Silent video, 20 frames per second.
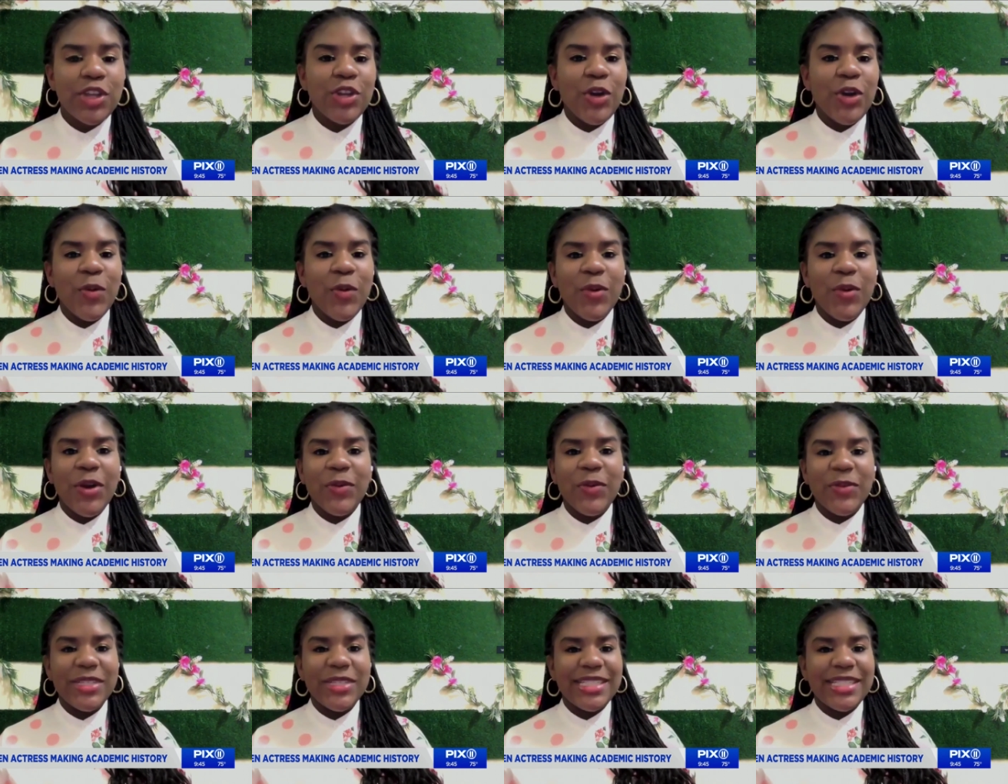No
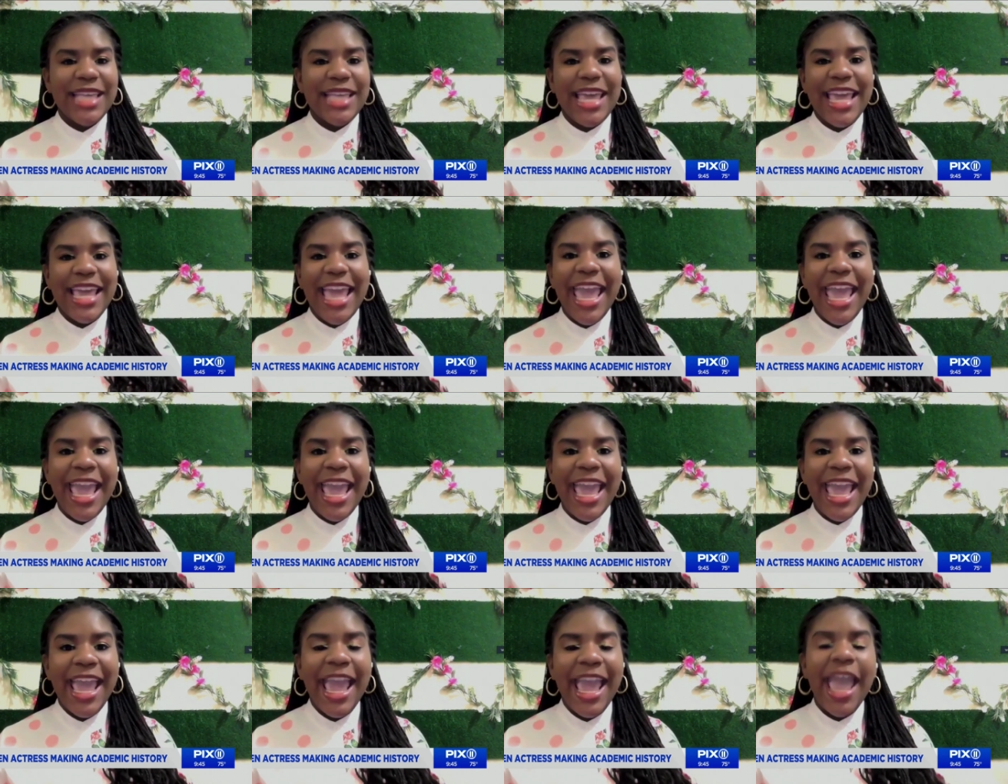one was saying,
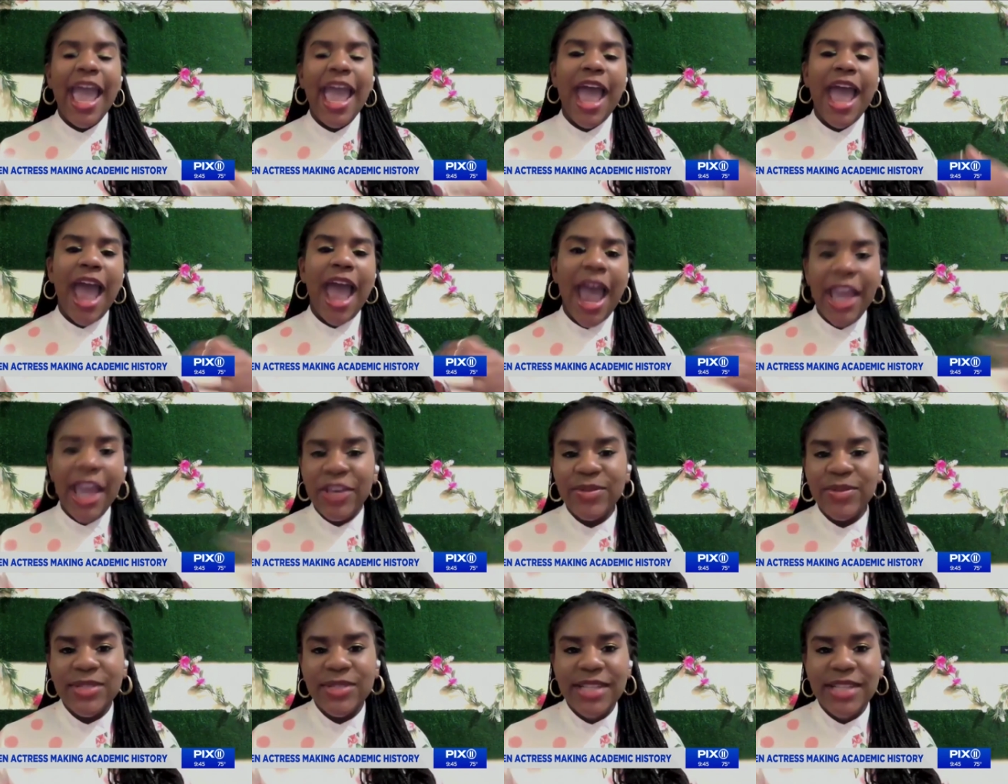hey, mm-hmm.
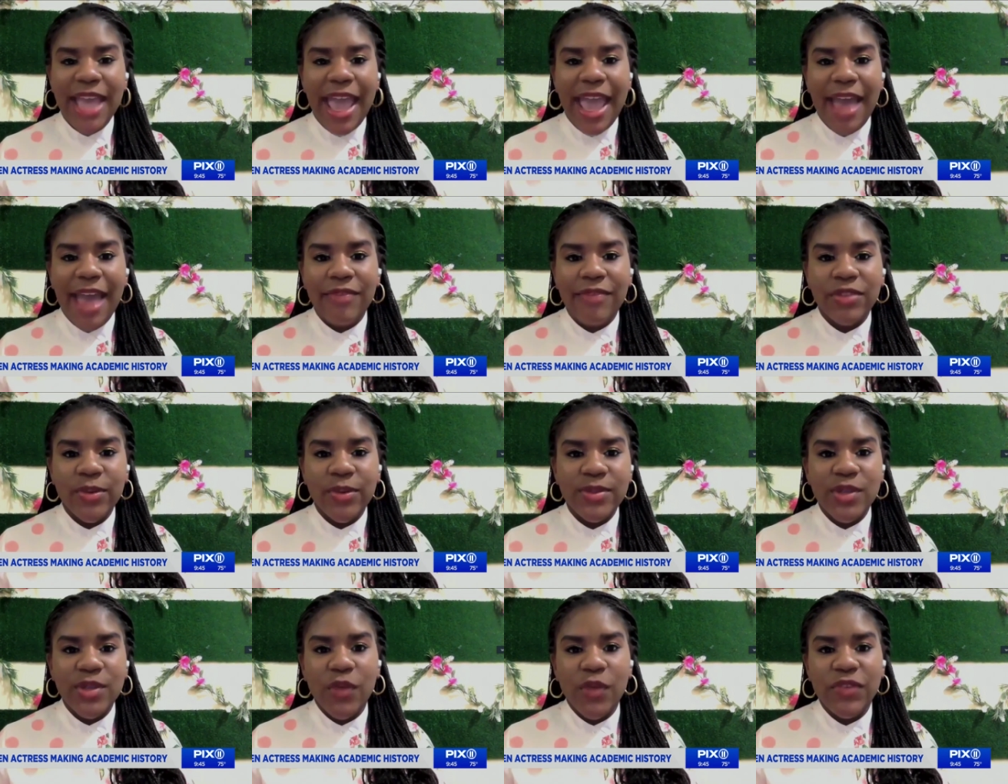I used to have
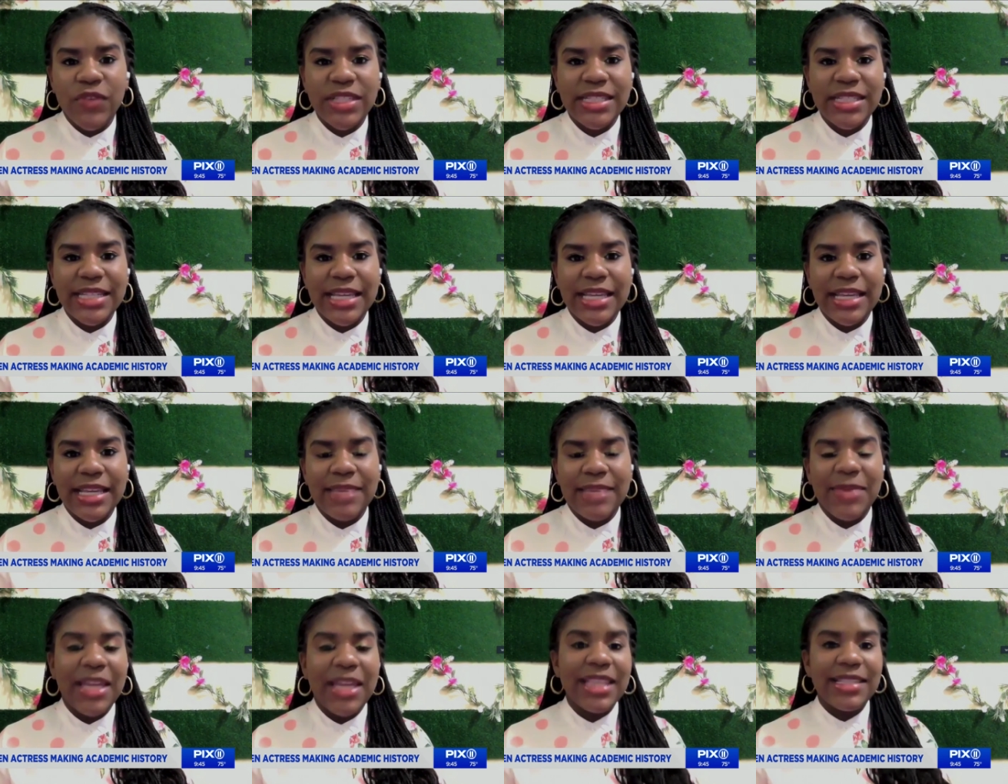low self
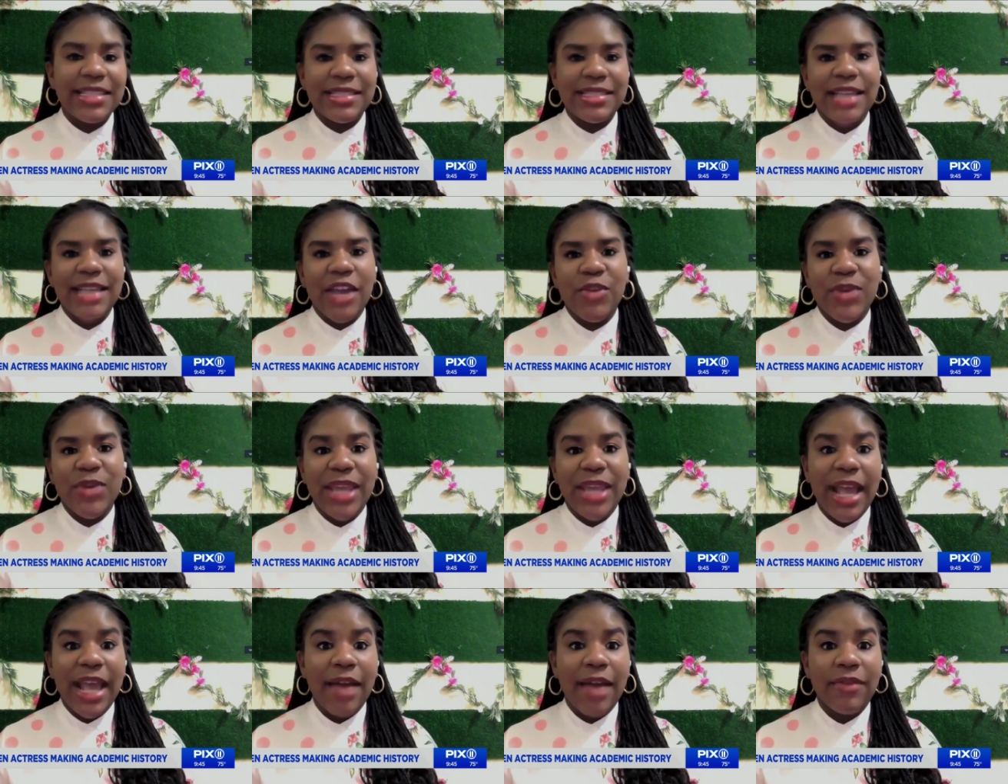esteem, and this is how you
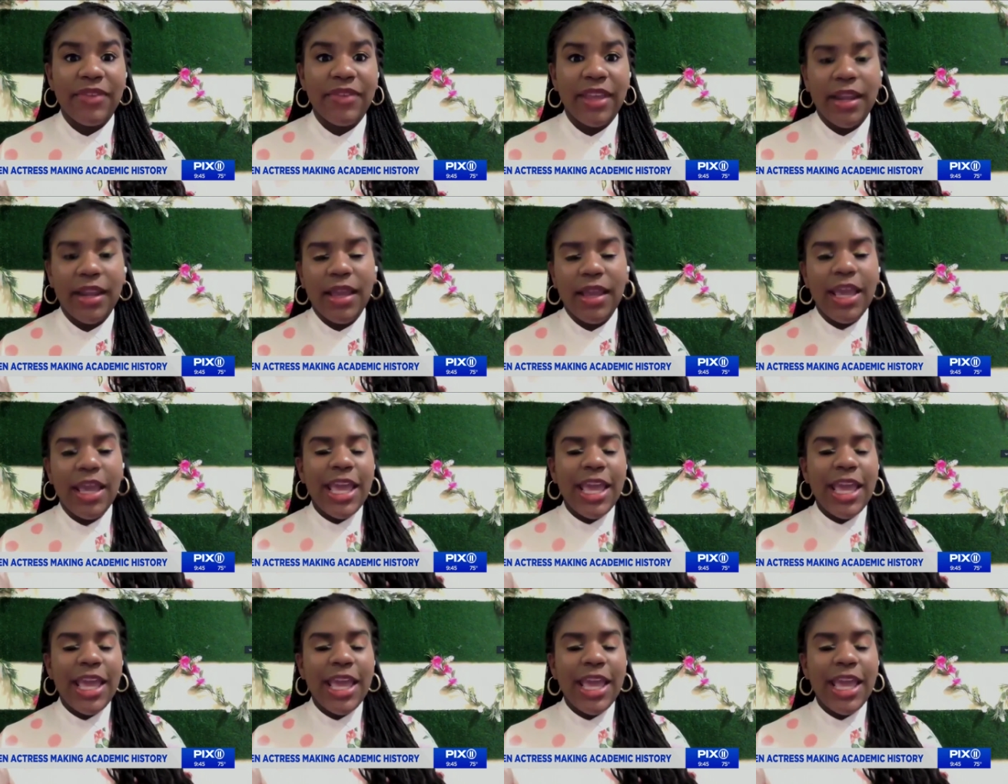get out of it.